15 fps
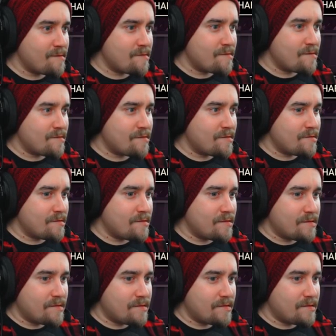
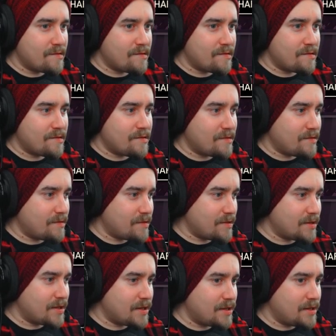
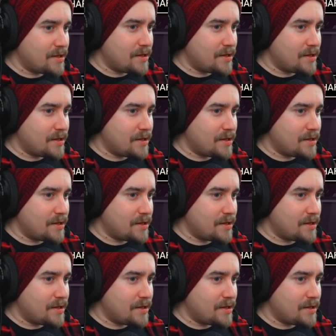(no one is talking)